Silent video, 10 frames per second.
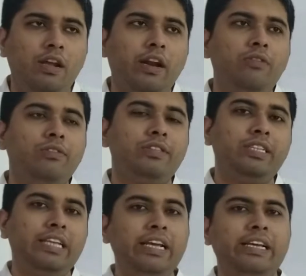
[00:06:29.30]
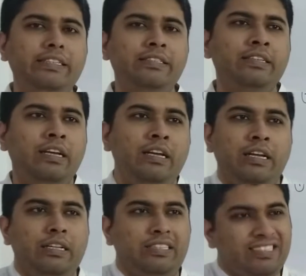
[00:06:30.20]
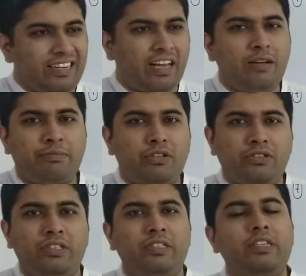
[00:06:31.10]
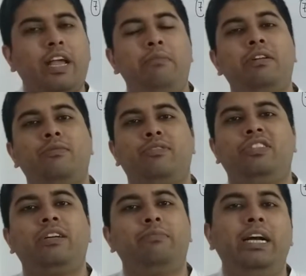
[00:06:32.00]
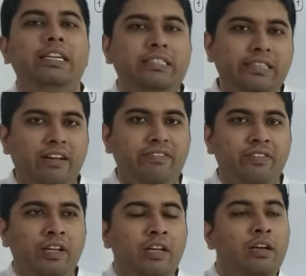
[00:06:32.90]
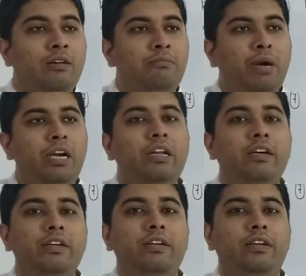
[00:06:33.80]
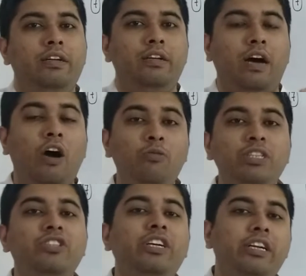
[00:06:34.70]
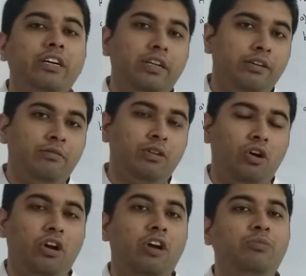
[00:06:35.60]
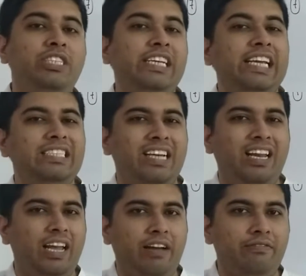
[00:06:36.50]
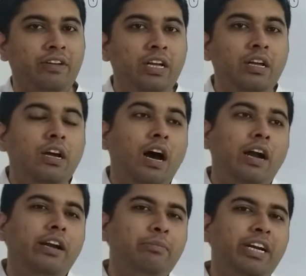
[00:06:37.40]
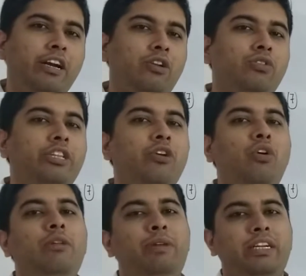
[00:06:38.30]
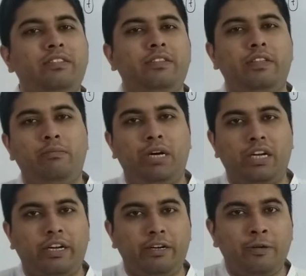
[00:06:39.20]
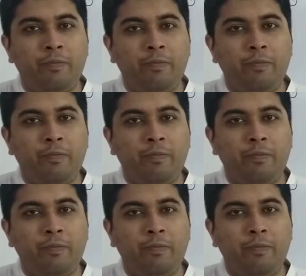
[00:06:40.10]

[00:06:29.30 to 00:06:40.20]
Now, the thing is, this entire process is a capital project by itself. But how much return or how much gains I'll have are dependent on the oil prices in the market.